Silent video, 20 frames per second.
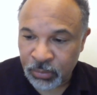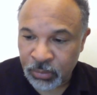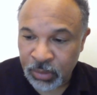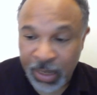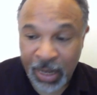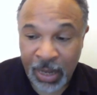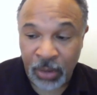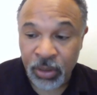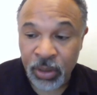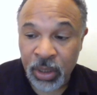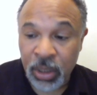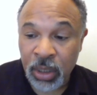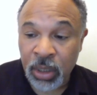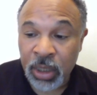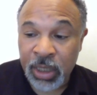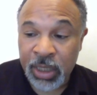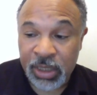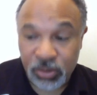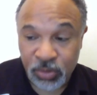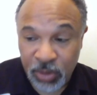Now,
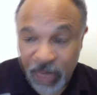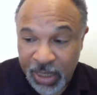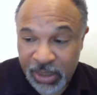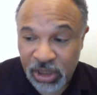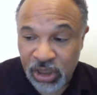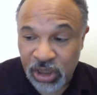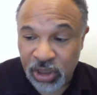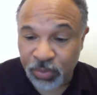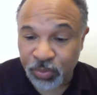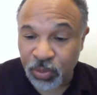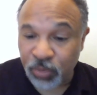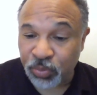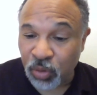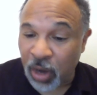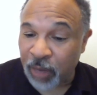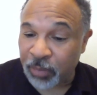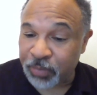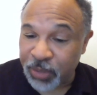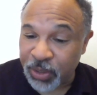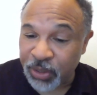his relationship with
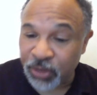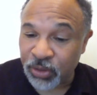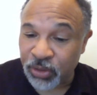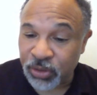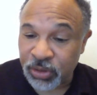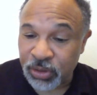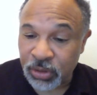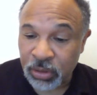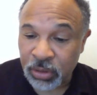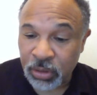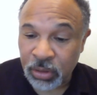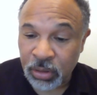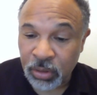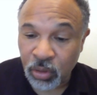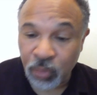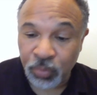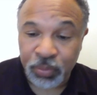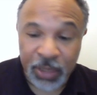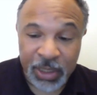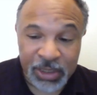Brock Peters,
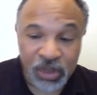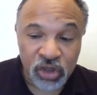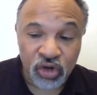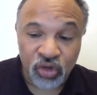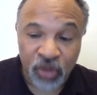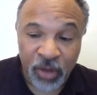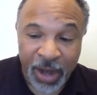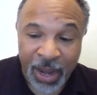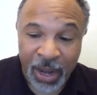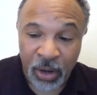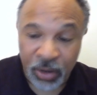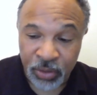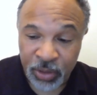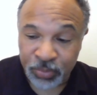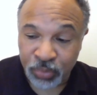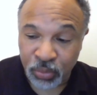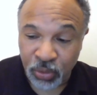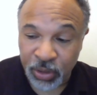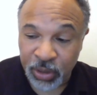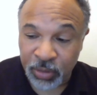who plays Crown
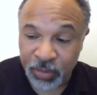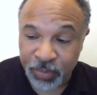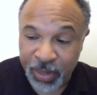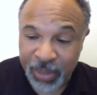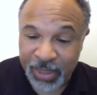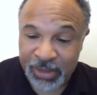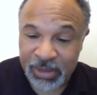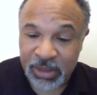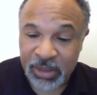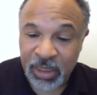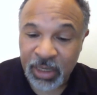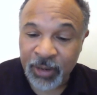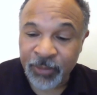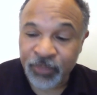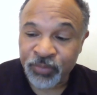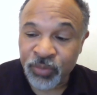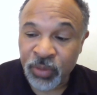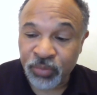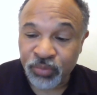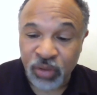in Porgy and Bess,
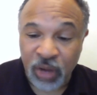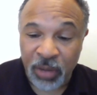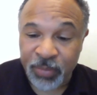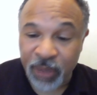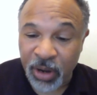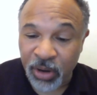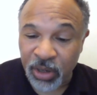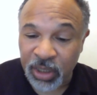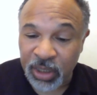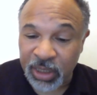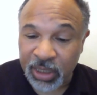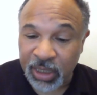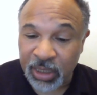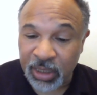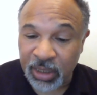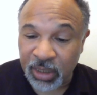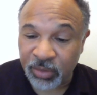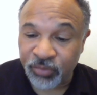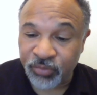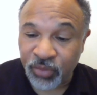
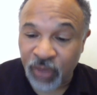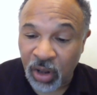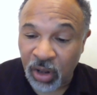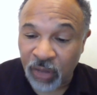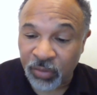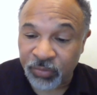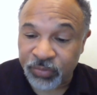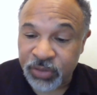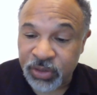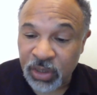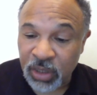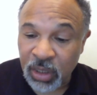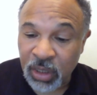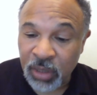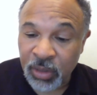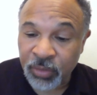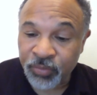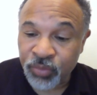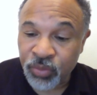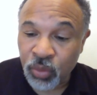primarily involves
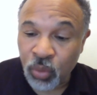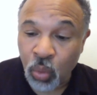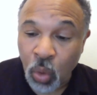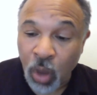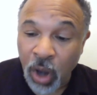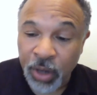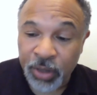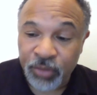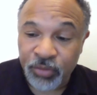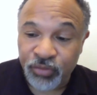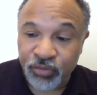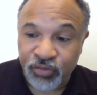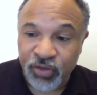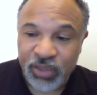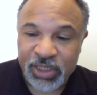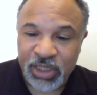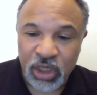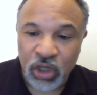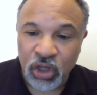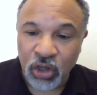one
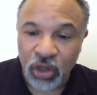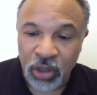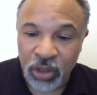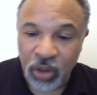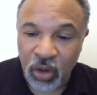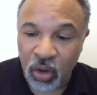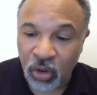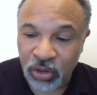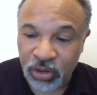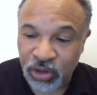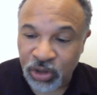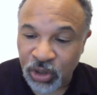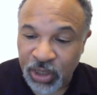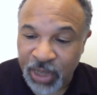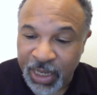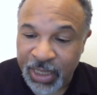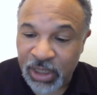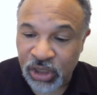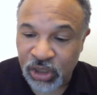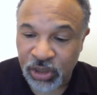physical
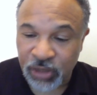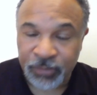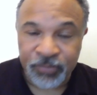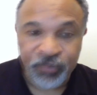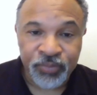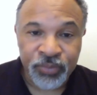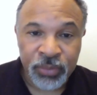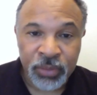altercation.